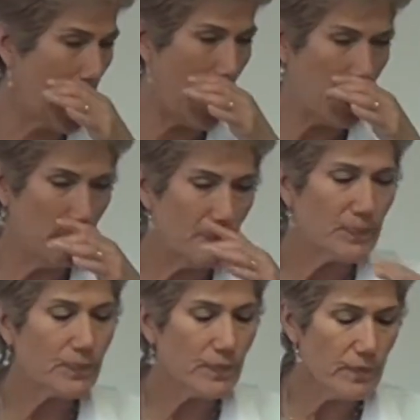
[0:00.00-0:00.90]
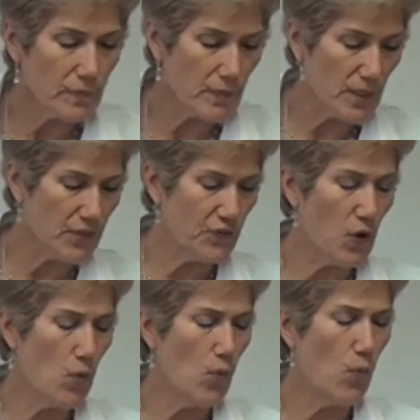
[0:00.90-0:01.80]
And
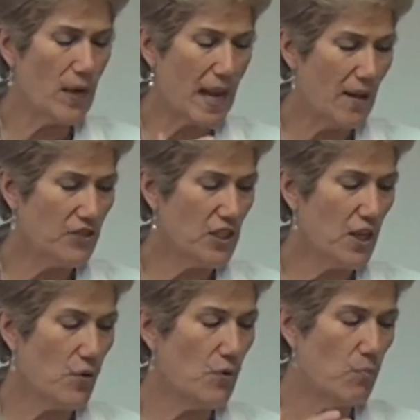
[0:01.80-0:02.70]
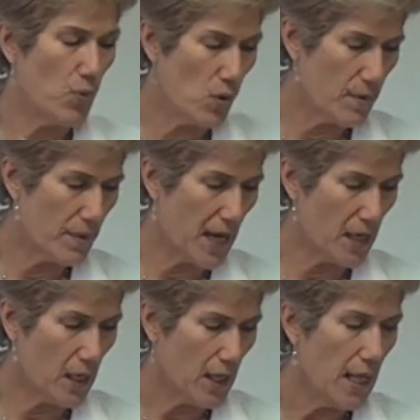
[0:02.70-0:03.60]
so we have to know the Bohr
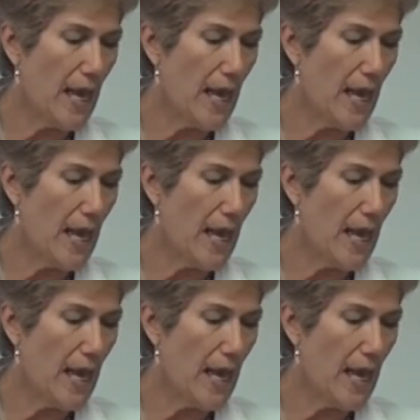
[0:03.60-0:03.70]
model,